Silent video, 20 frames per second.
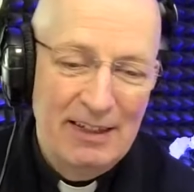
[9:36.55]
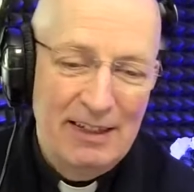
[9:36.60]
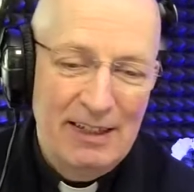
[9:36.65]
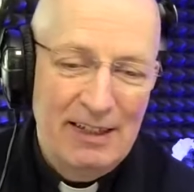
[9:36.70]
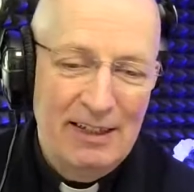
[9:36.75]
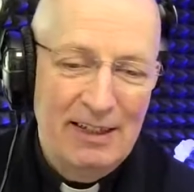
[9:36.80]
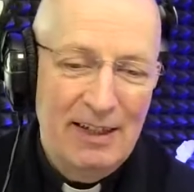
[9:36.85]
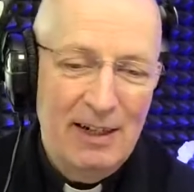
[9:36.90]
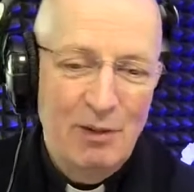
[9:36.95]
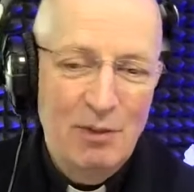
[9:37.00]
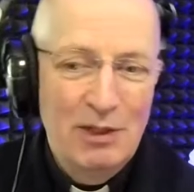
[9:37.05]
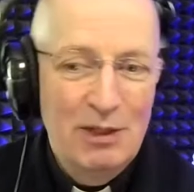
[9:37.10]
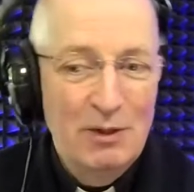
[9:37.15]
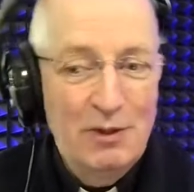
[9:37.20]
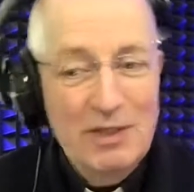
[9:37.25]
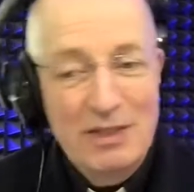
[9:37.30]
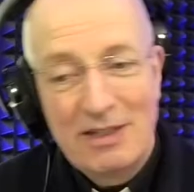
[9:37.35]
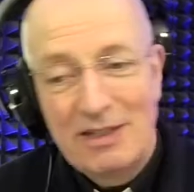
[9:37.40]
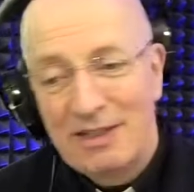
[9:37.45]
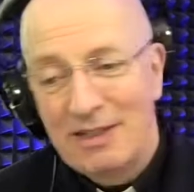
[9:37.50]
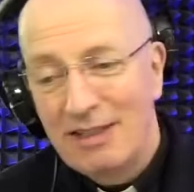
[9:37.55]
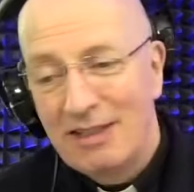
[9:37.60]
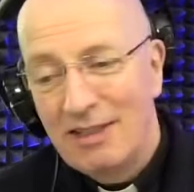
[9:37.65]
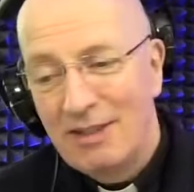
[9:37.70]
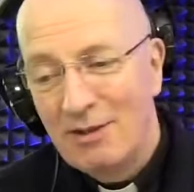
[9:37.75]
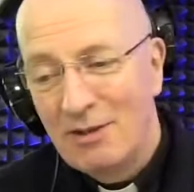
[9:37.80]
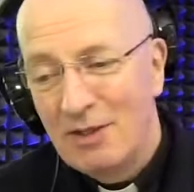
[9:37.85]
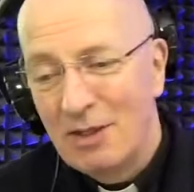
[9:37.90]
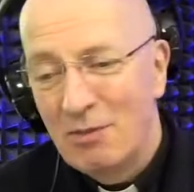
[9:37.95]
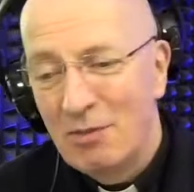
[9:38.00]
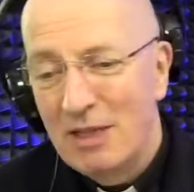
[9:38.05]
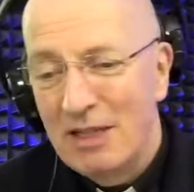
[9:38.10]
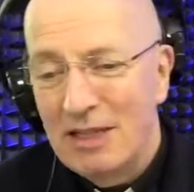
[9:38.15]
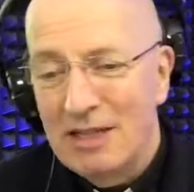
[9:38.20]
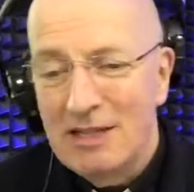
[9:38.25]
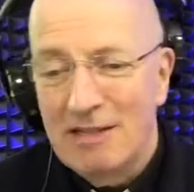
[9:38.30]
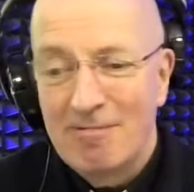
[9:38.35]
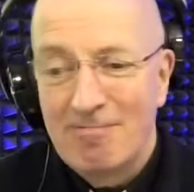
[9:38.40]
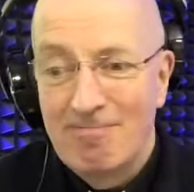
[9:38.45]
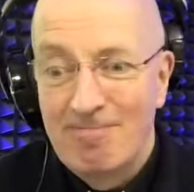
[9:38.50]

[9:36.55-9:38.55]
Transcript: And are we losing sight of some of that?